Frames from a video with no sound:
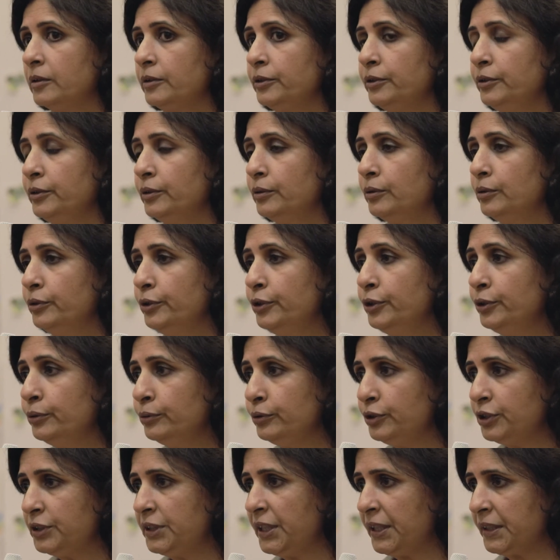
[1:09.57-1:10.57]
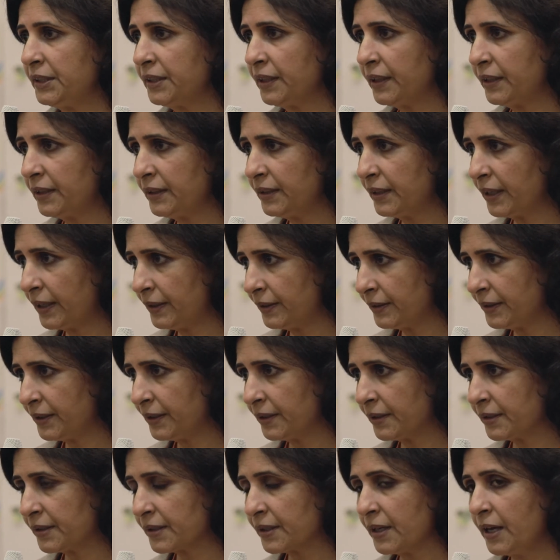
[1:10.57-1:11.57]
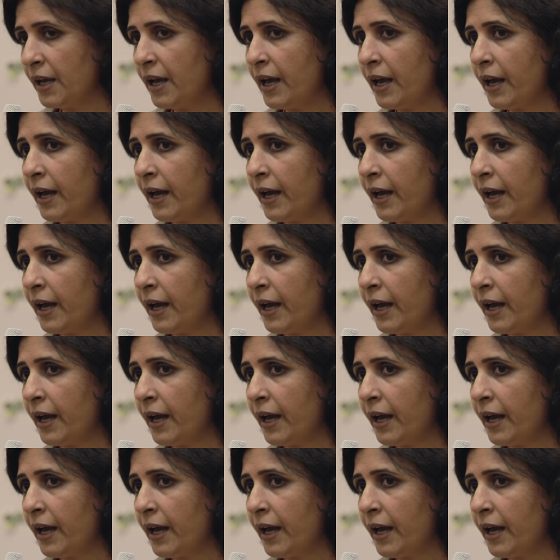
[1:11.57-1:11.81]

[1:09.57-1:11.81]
you know, huge data analytics.